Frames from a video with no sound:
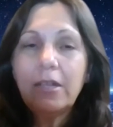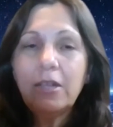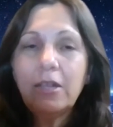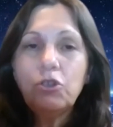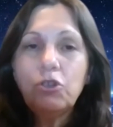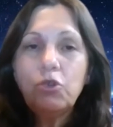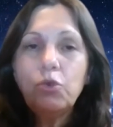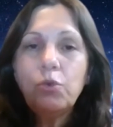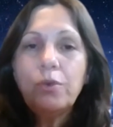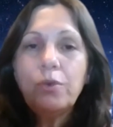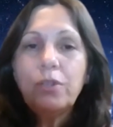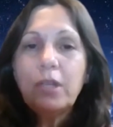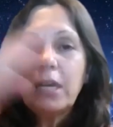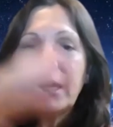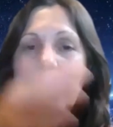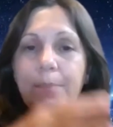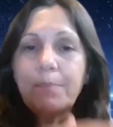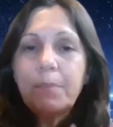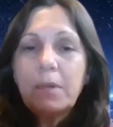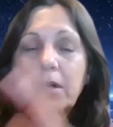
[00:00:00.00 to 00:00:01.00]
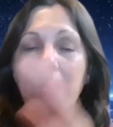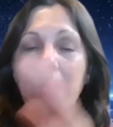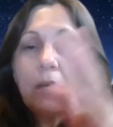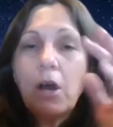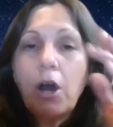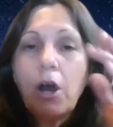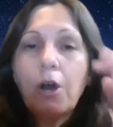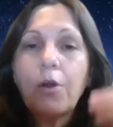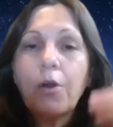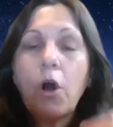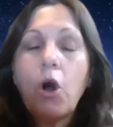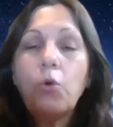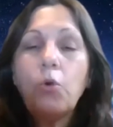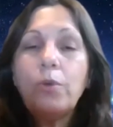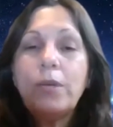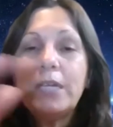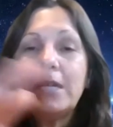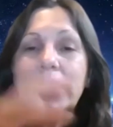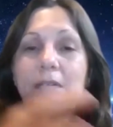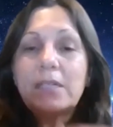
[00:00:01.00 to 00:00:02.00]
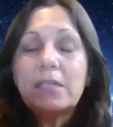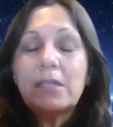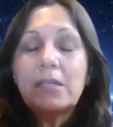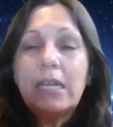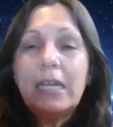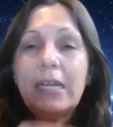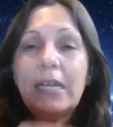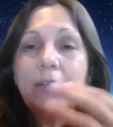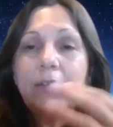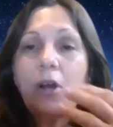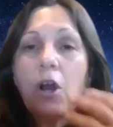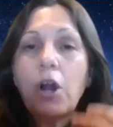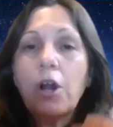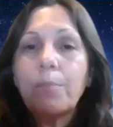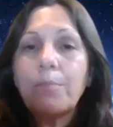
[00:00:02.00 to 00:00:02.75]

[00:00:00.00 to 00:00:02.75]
And the two of them are always in